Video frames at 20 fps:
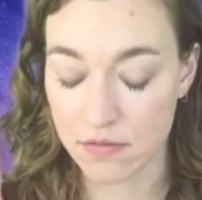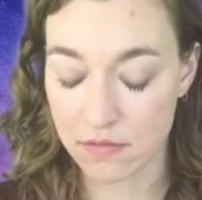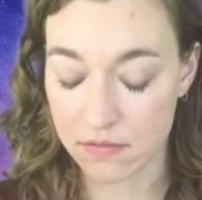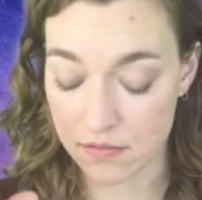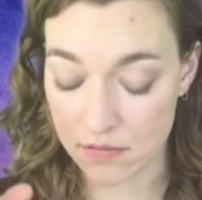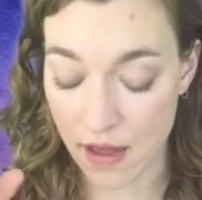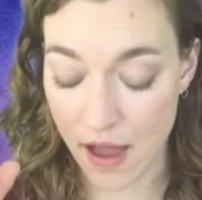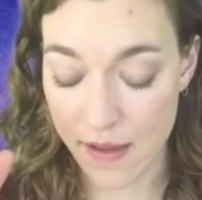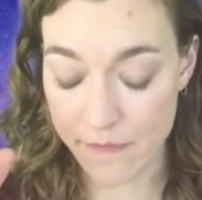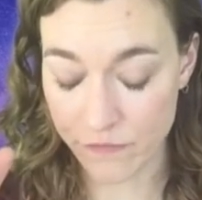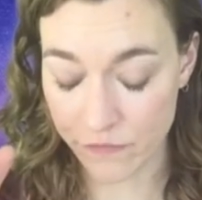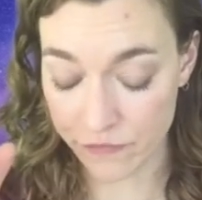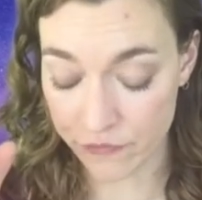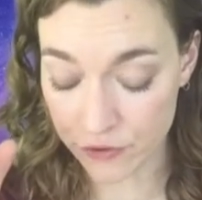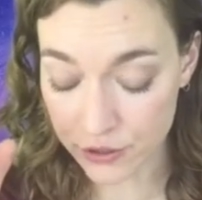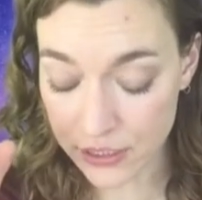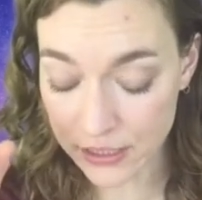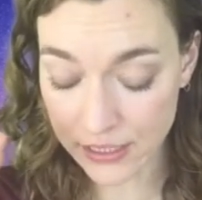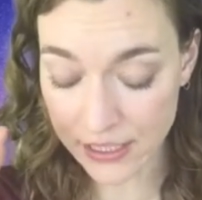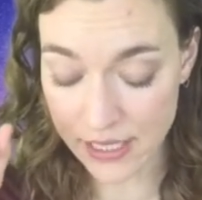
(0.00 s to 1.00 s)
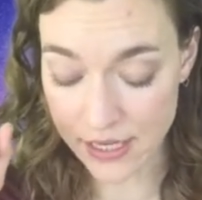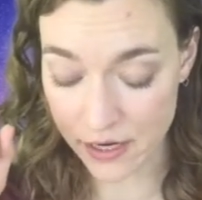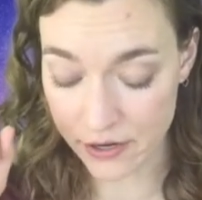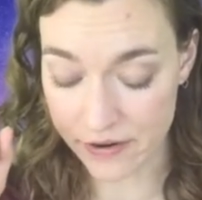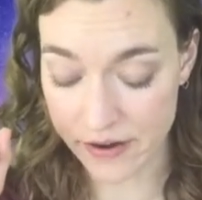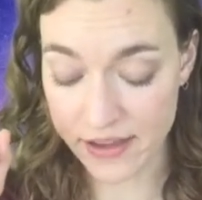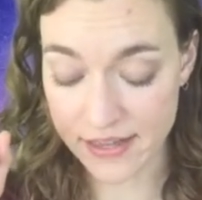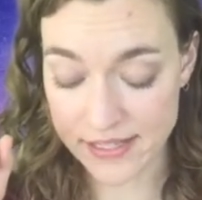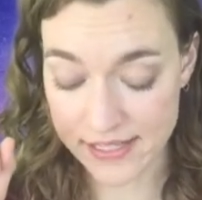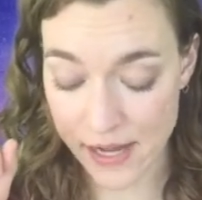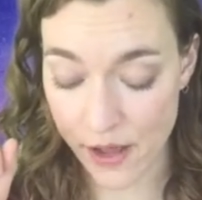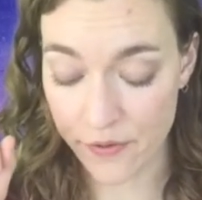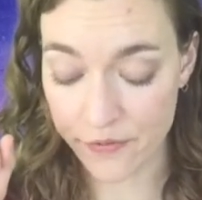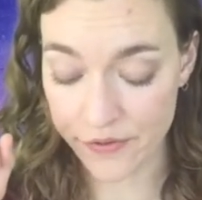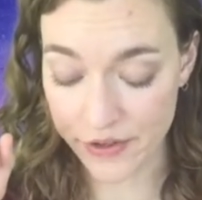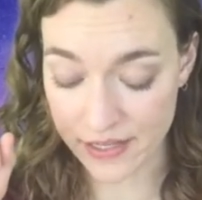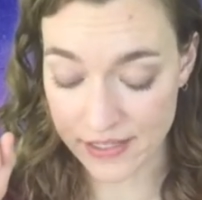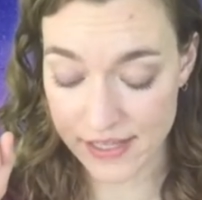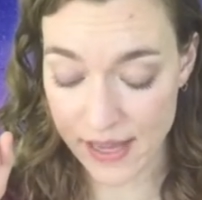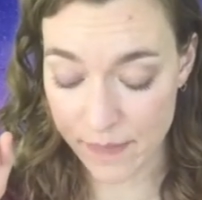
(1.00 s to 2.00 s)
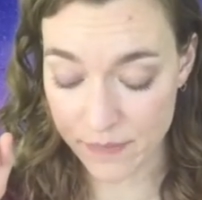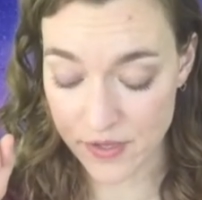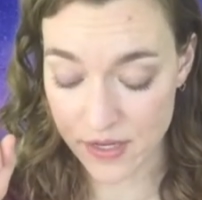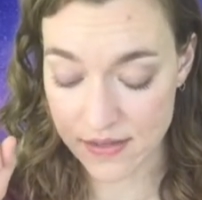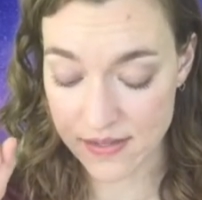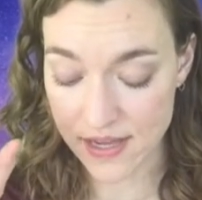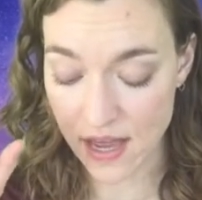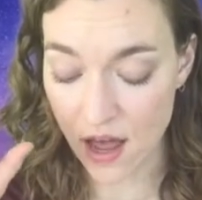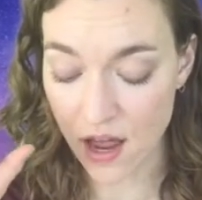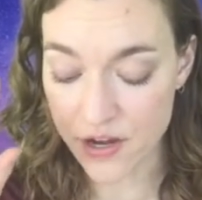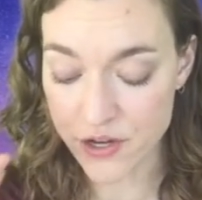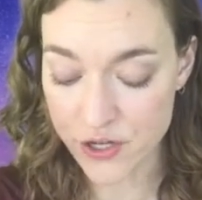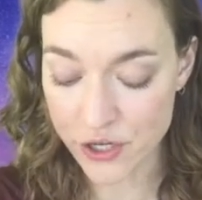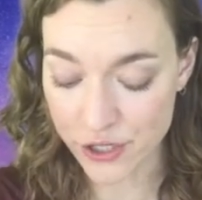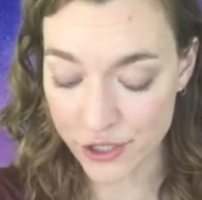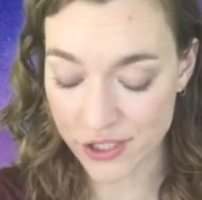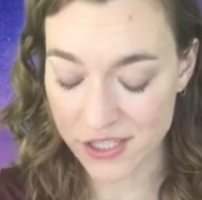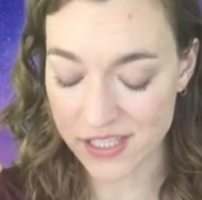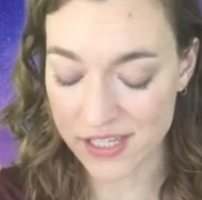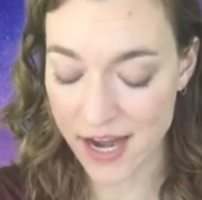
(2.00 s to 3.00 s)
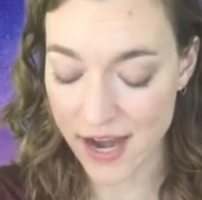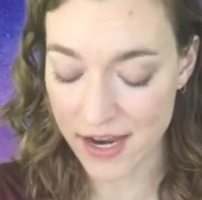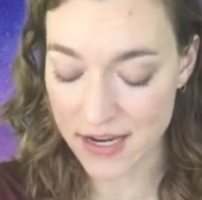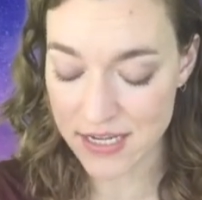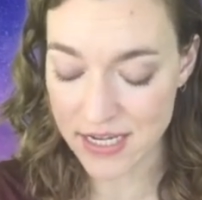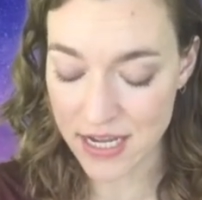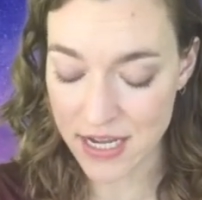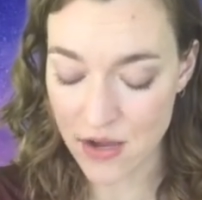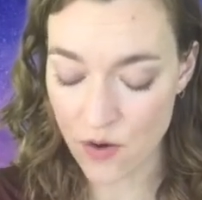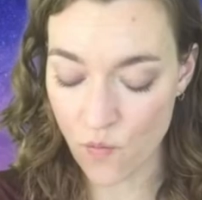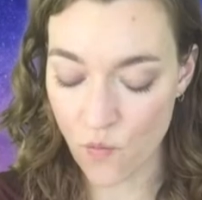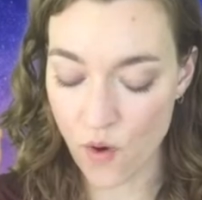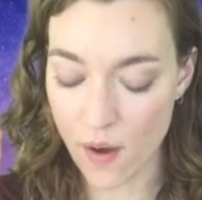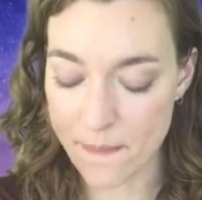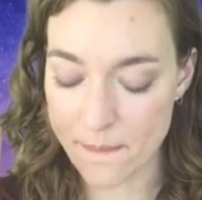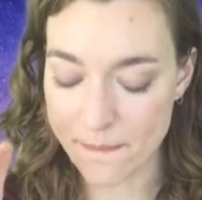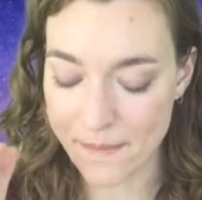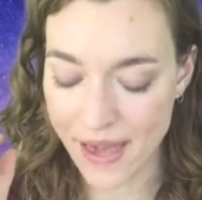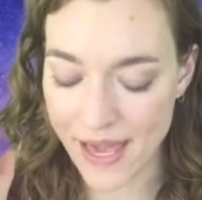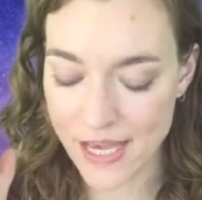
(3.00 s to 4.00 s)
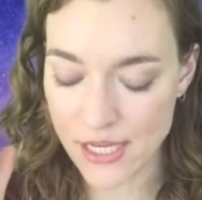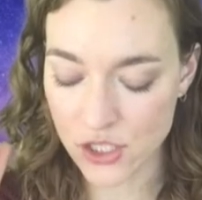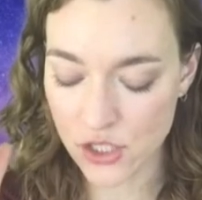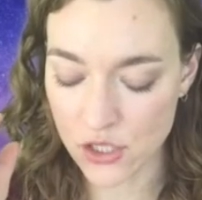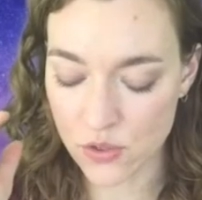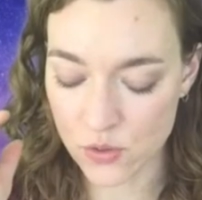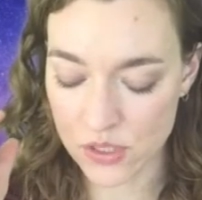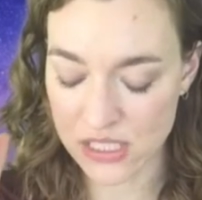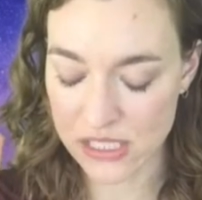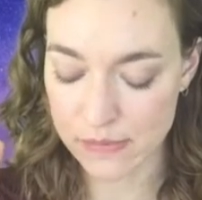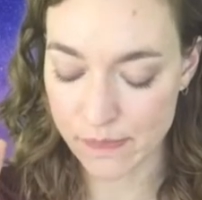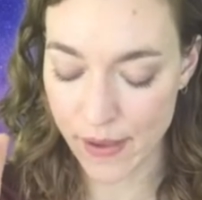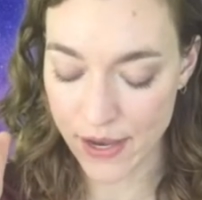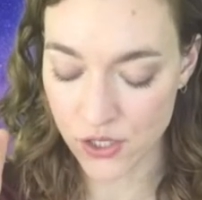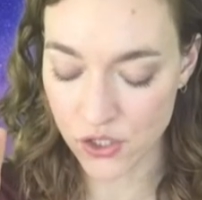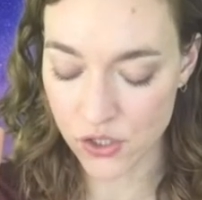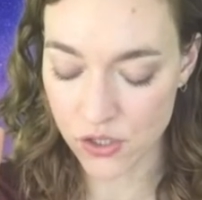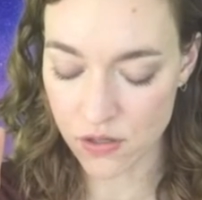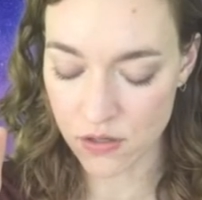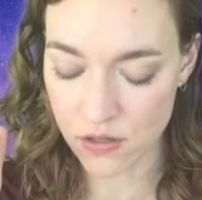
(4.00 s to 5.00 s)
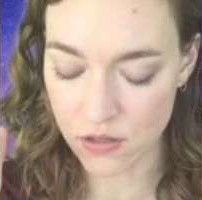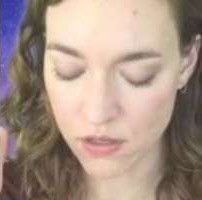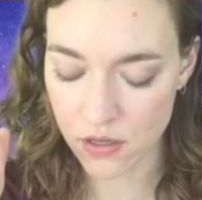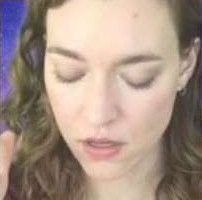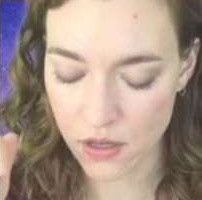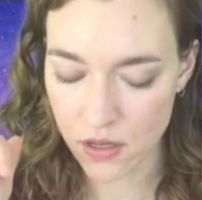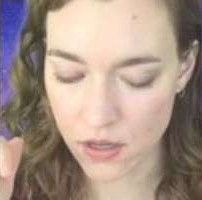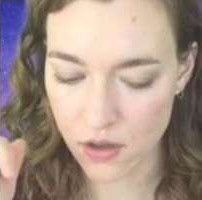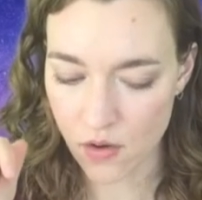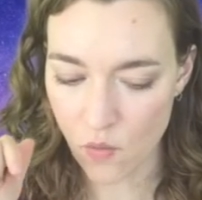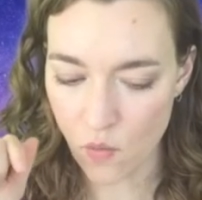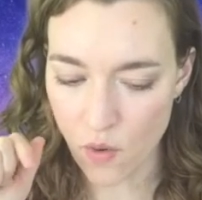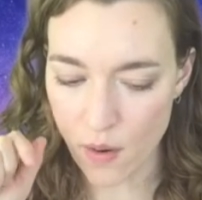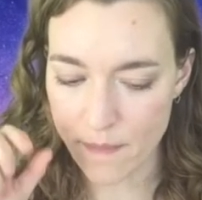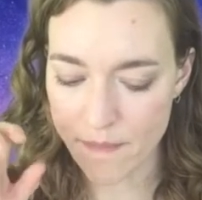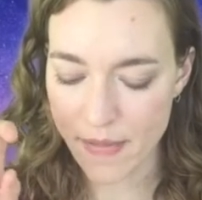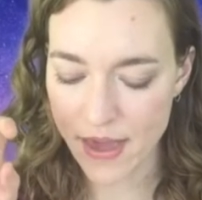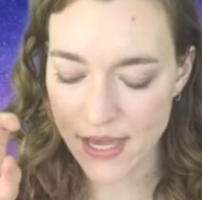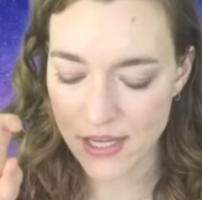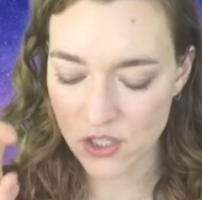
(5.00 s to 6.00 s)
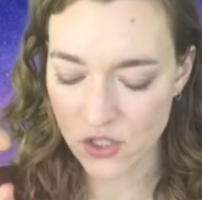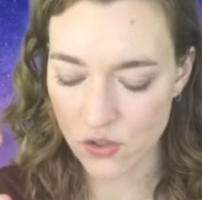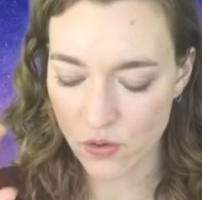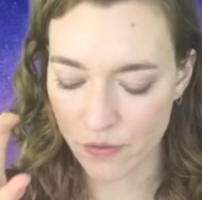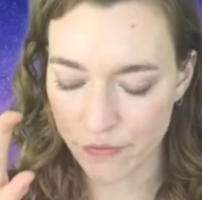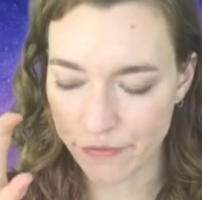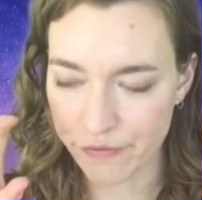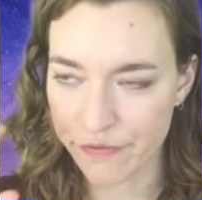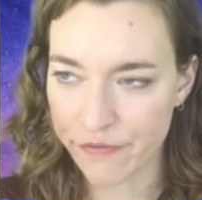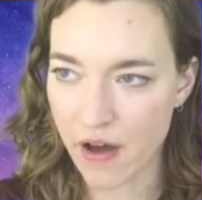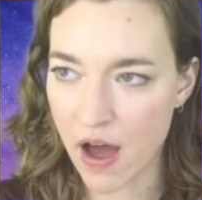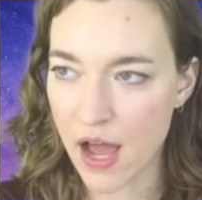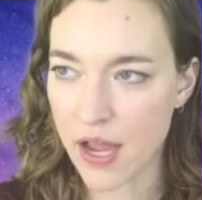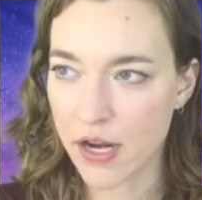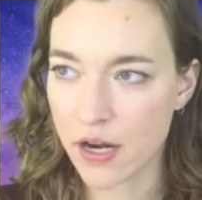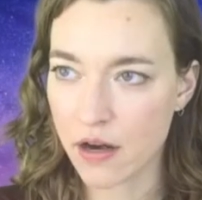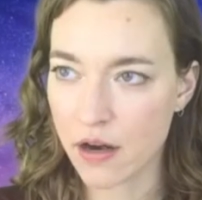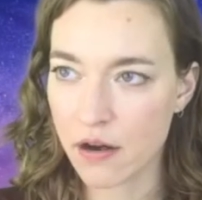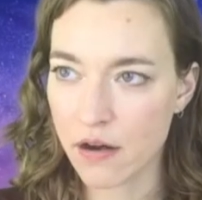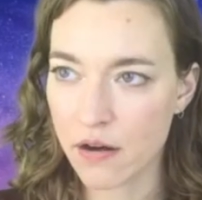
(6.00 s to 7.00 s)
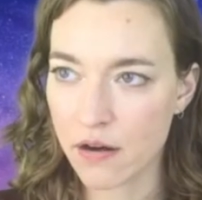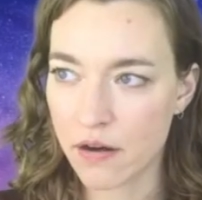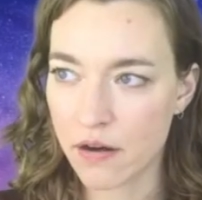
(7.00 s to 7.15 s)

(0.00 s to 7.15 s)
I'm really hearing self-acceptance, understanding what makes you special, what makes your fire,